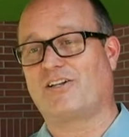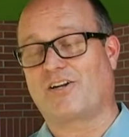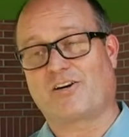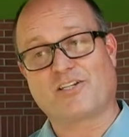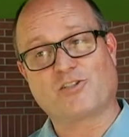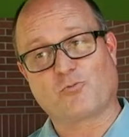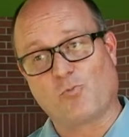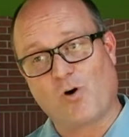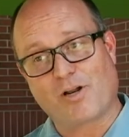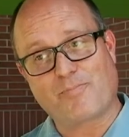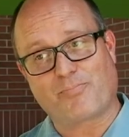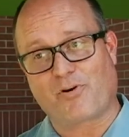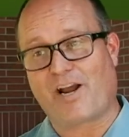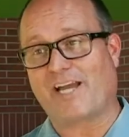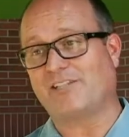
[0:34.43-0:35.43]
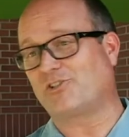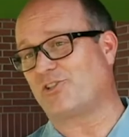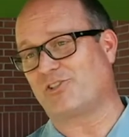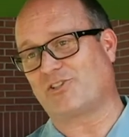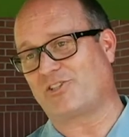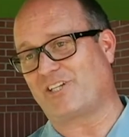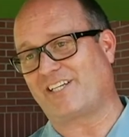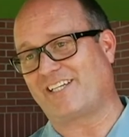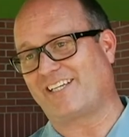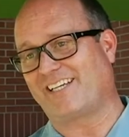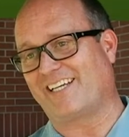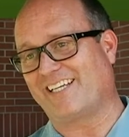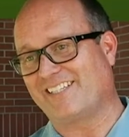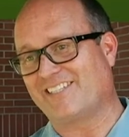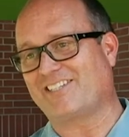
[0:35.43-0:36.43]
There is one branch
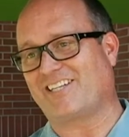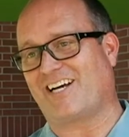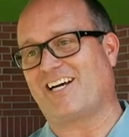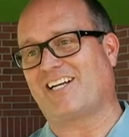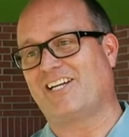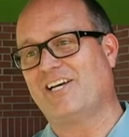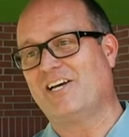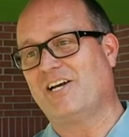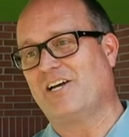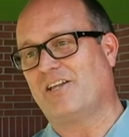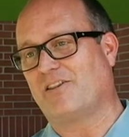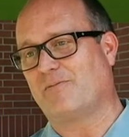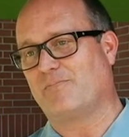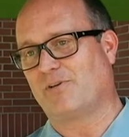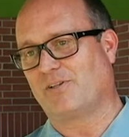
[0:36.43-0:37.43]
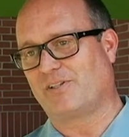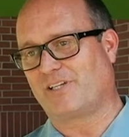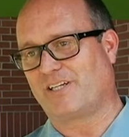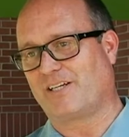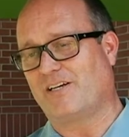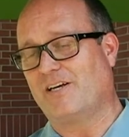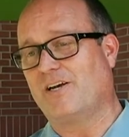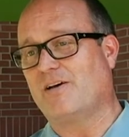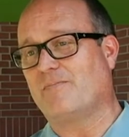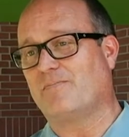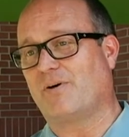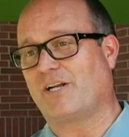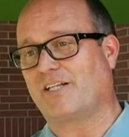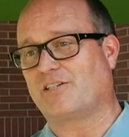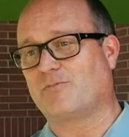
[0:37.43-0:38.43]
sticking inside the building,
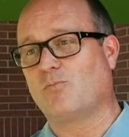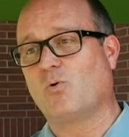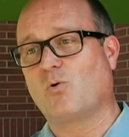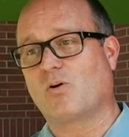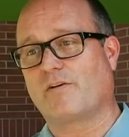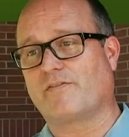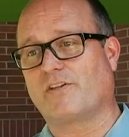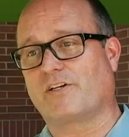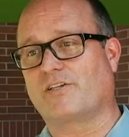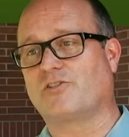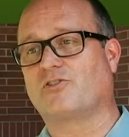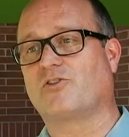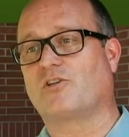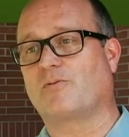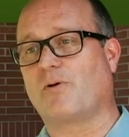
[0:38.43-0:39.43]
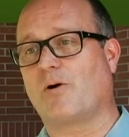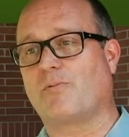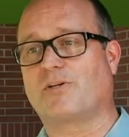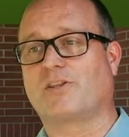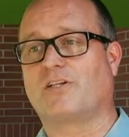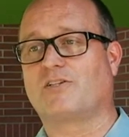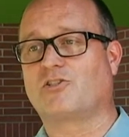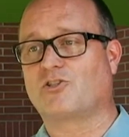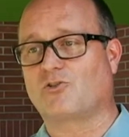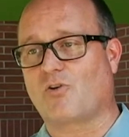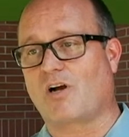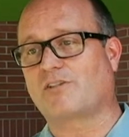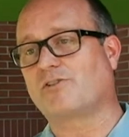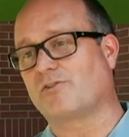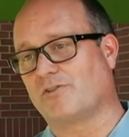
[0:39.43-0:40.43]
but it's more of the concern about what the
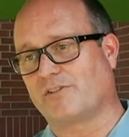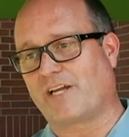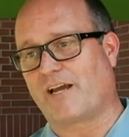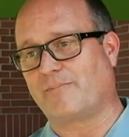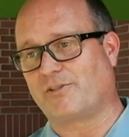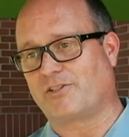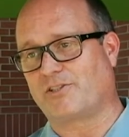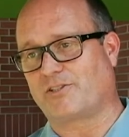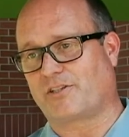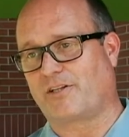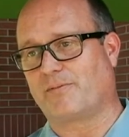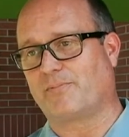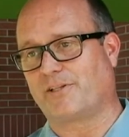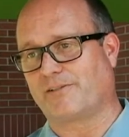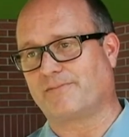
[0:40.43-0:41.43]
structural damage is going to